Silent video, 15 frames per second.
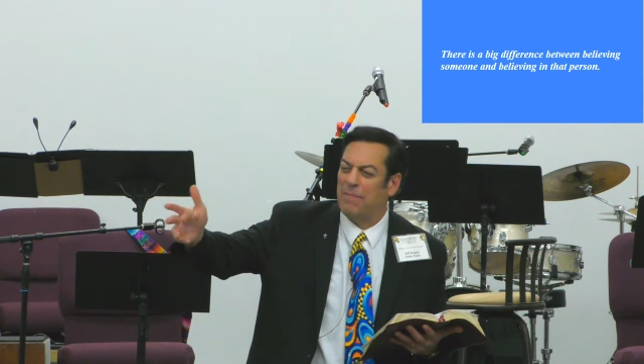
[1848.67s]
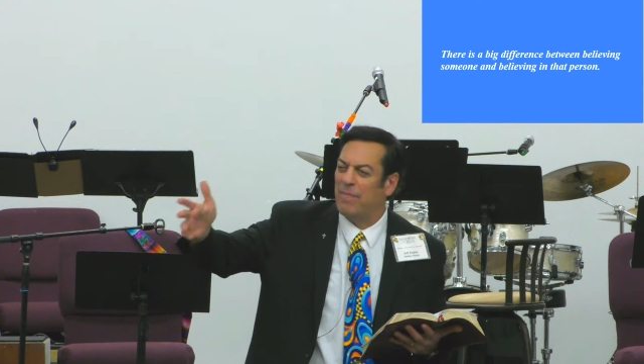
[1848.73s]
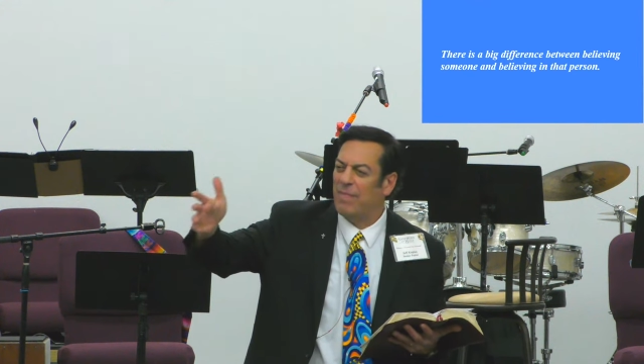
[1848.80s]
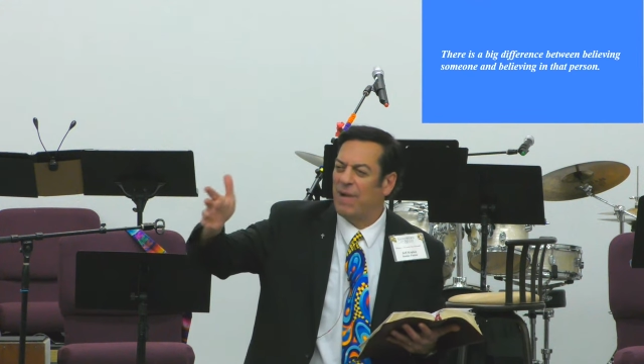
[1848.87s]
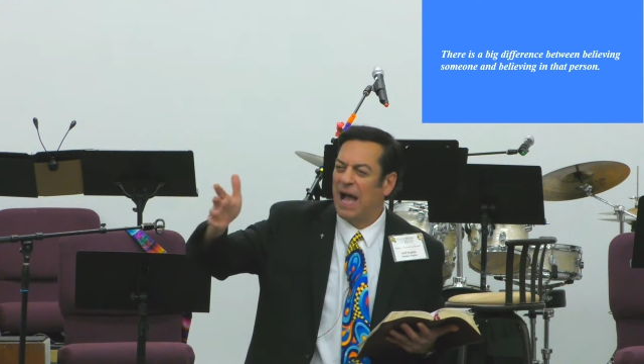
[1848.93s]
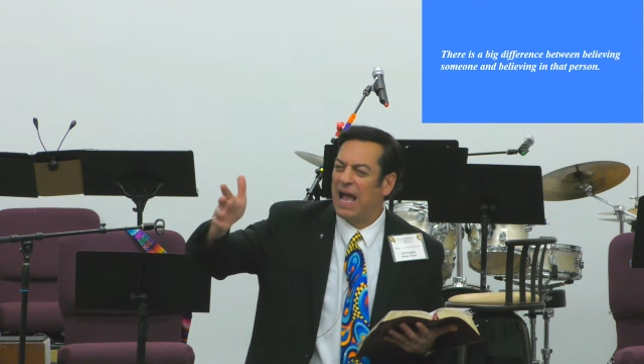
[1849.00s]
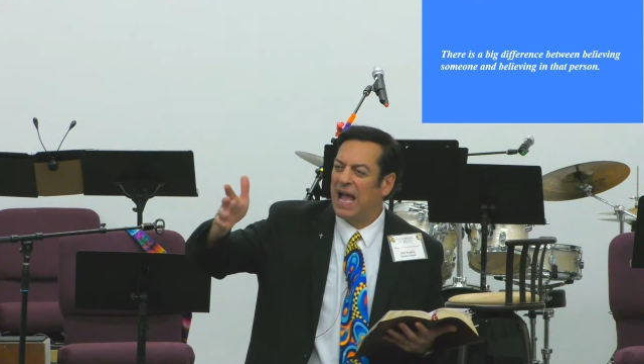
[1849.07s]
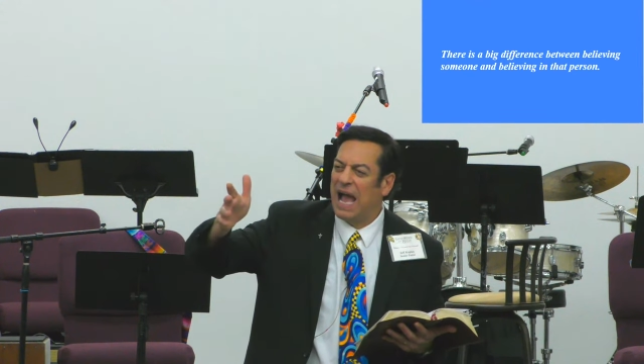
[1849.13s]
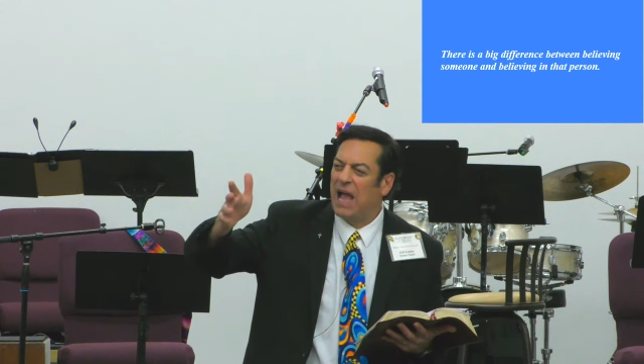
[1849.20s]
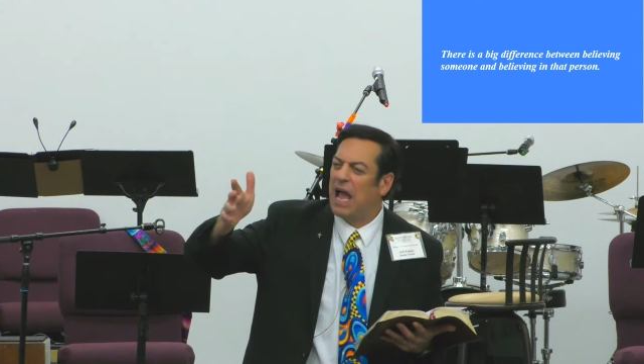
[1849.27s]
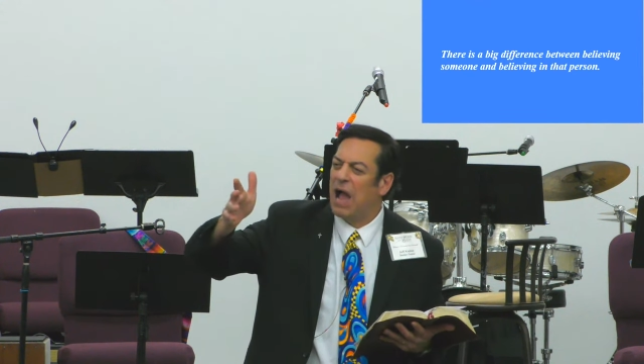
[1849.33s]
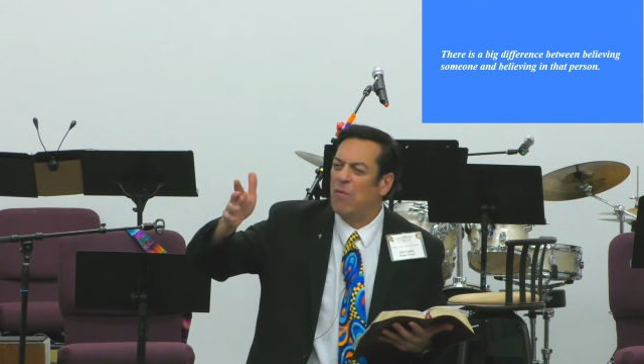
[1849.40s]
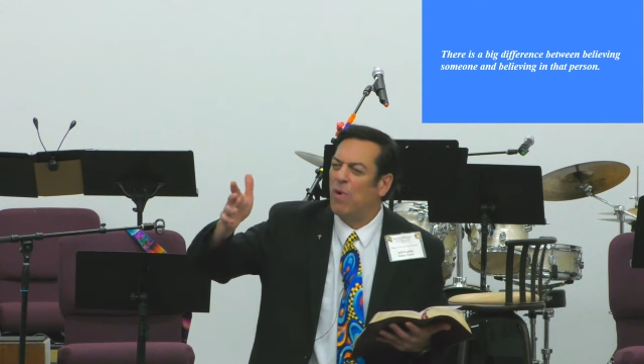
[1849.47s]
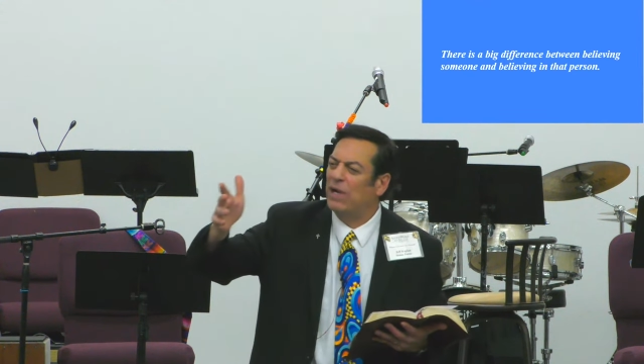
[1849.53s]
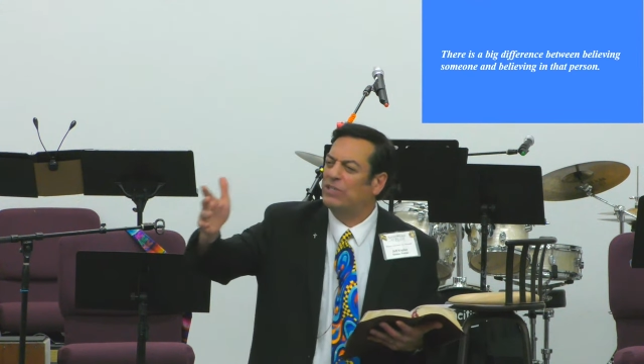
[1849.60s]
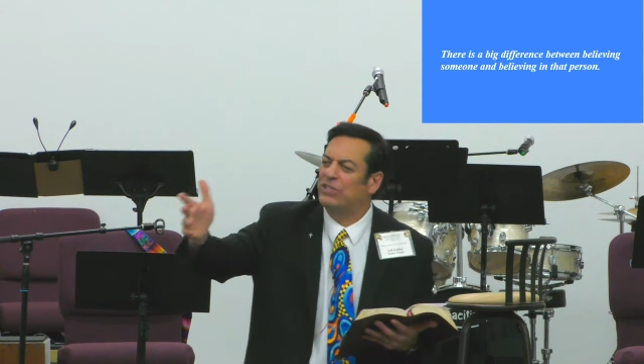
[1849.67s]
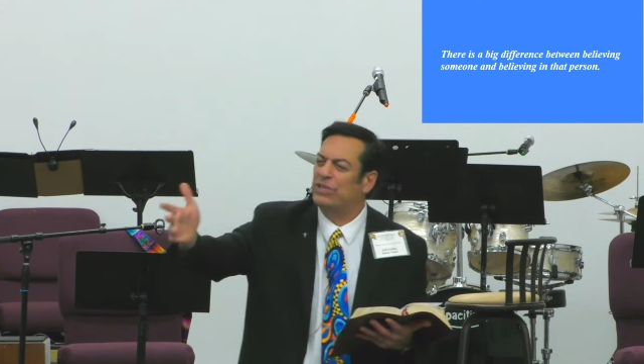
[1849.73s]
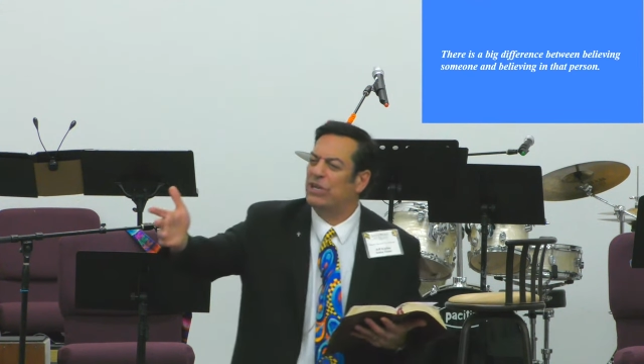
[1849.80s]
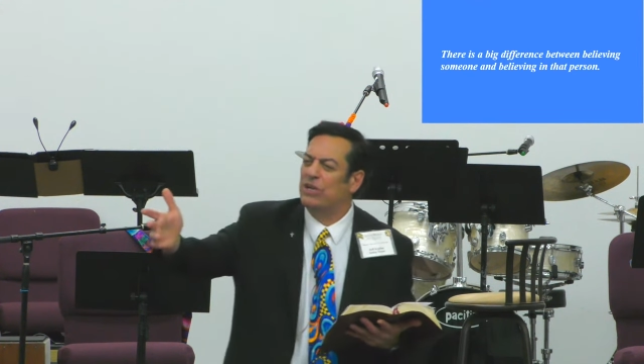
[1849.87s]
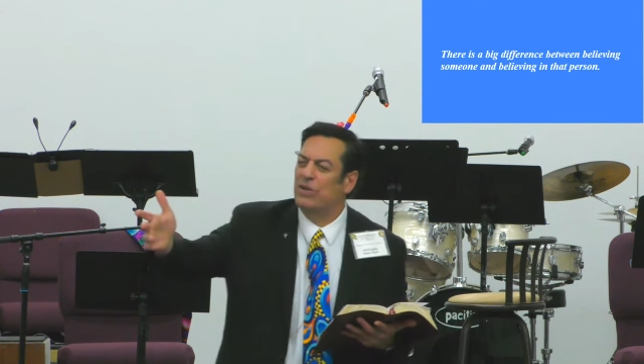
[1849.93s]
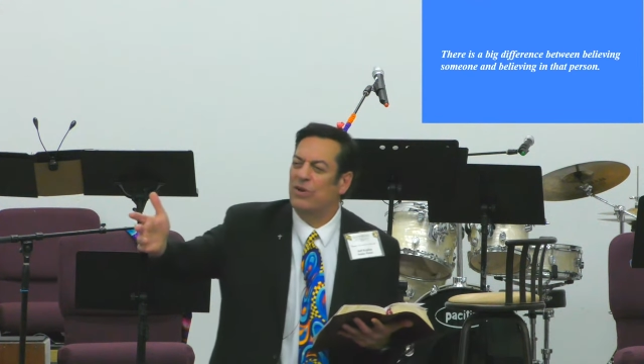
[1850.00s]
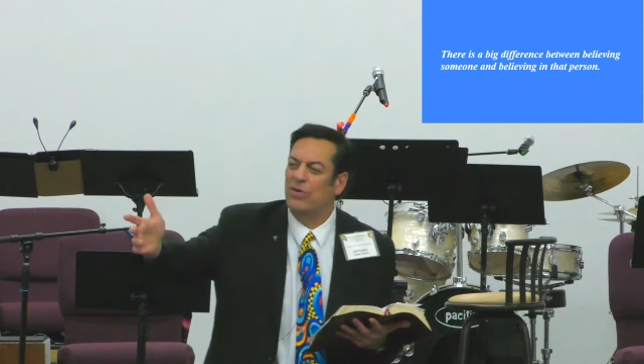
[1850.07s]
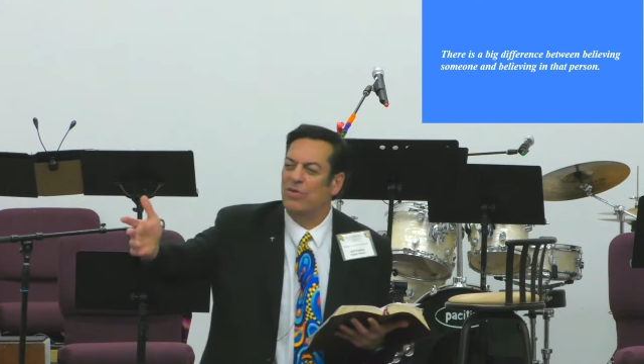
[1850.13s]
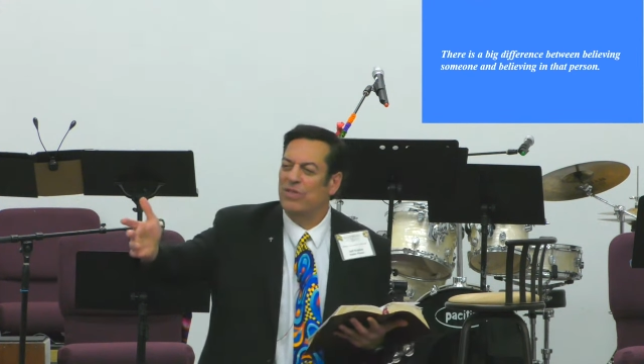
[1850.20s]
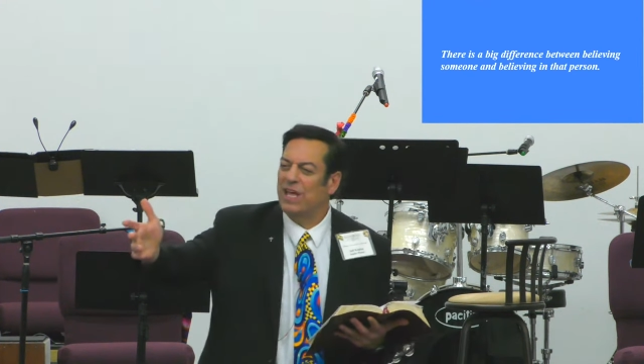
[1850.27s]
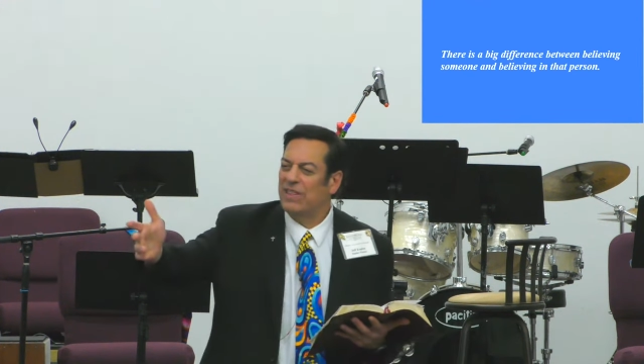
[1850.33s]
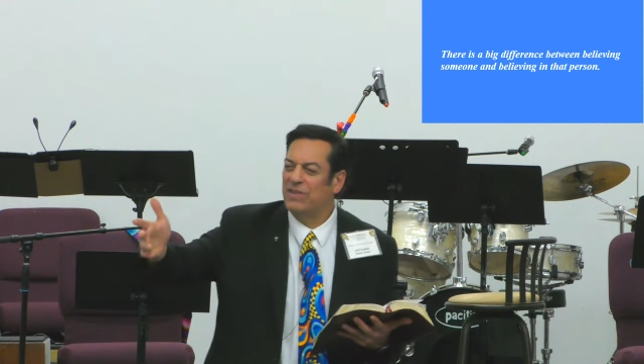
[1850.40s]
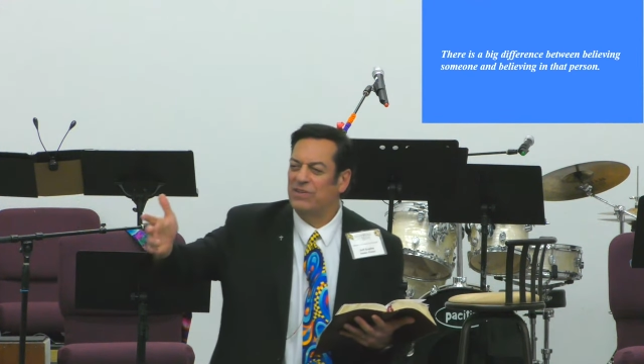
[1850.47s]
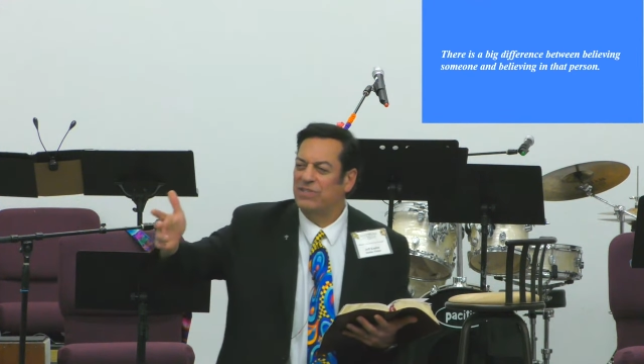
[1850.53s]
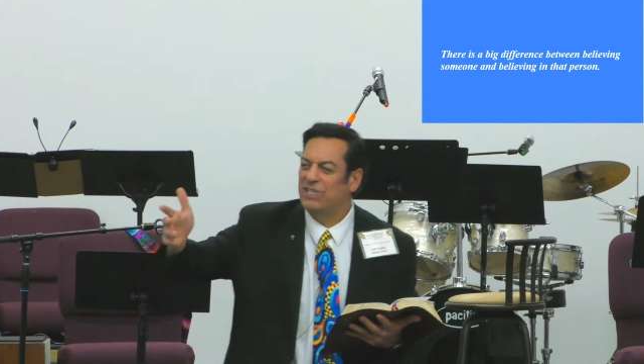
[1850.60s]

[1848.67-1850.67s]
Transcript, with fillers: I want you to know that there's